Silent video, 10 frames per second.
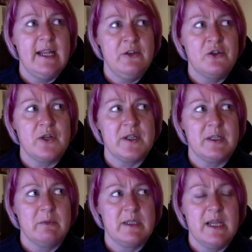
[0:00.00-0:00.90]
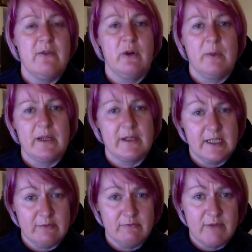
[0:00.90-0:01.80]
interesting material because
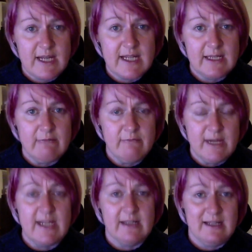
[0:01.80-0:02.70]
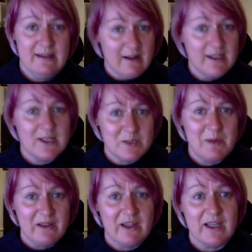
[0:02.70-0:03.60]
it's really, really nice
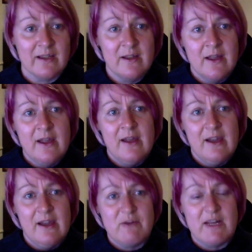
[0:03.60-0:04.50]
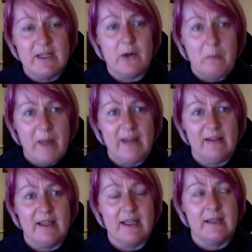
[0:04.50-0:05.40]
smelling and really
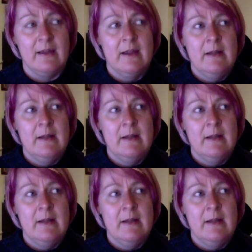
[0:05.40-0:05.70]
compelling.